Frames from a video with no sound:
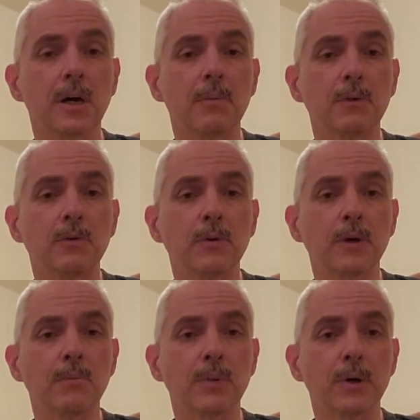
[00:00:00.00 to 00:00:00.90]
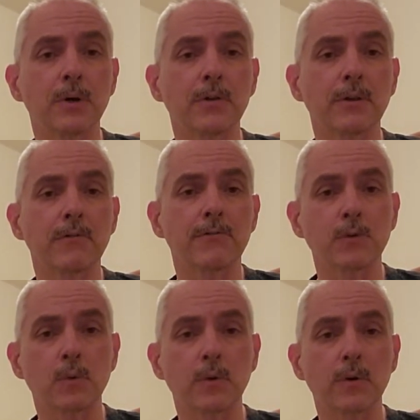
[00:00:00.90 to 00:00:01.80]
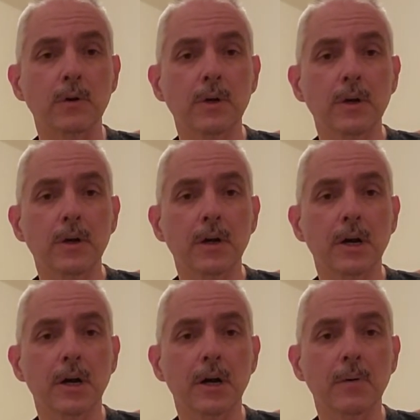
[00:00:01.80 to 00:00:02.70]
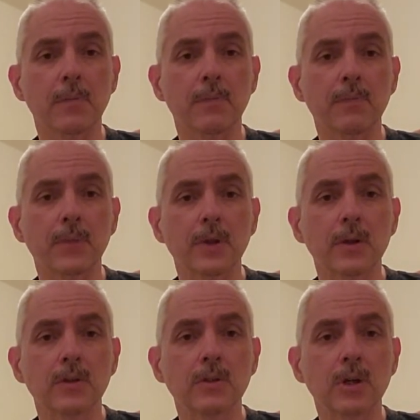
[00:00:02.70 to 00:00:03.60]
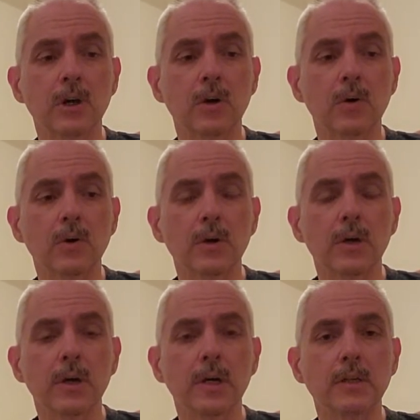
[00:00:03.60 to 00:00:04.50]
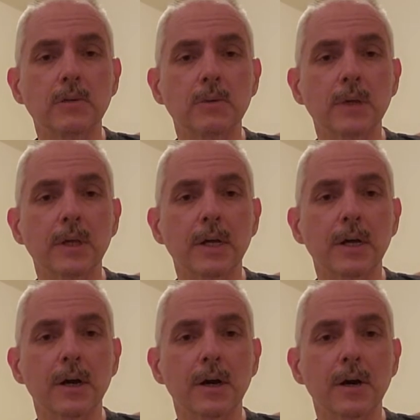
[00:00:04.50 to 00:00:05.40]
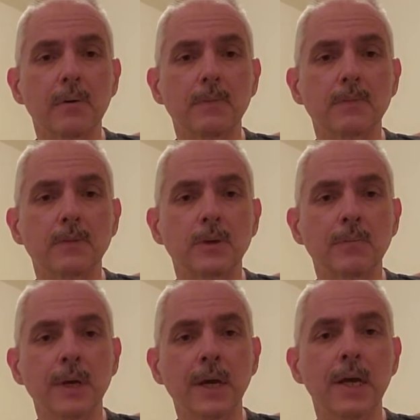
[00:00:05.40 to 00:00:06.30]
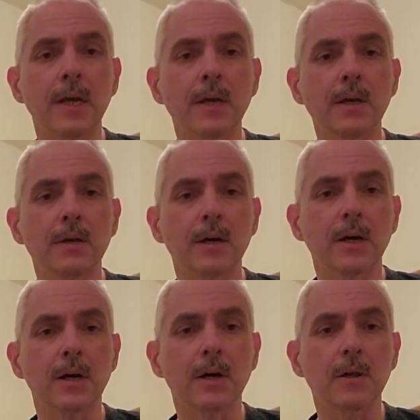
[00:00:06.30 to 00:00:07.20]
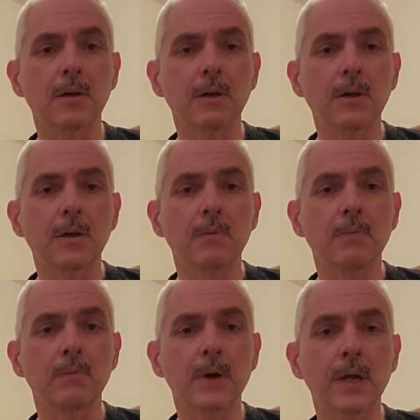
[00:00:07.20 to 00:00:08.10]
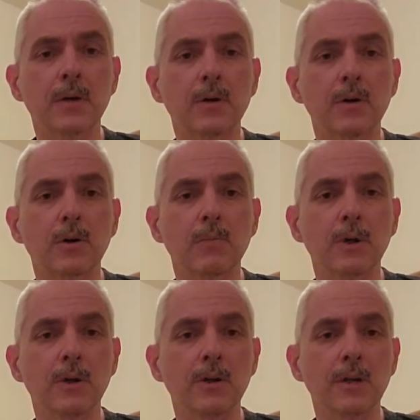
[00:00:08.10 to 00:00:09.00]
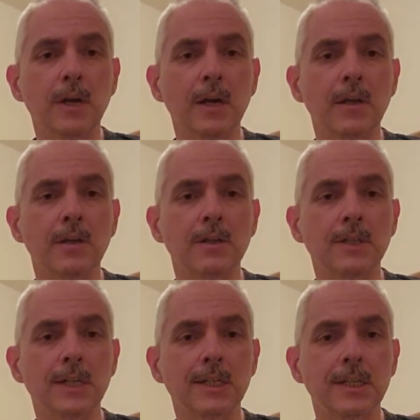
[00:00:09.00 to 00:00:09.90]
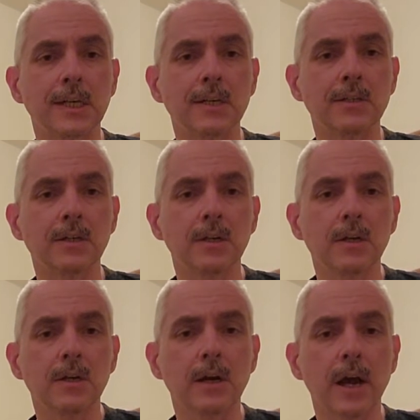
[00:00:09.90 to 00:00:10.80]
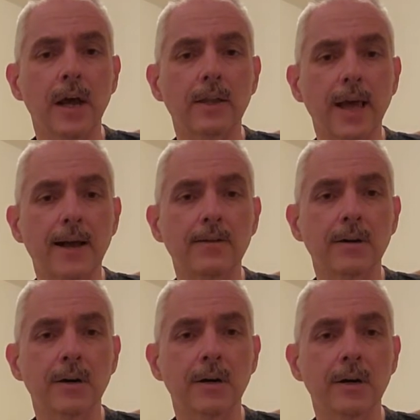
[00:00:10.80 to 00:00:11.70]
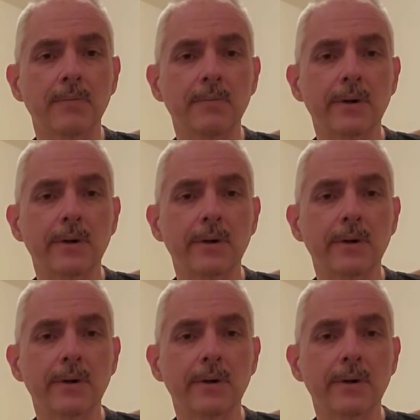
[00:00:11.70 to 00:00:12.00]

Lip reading: between birth and 4. Um, so it's really to me medical community in the 60s at that time,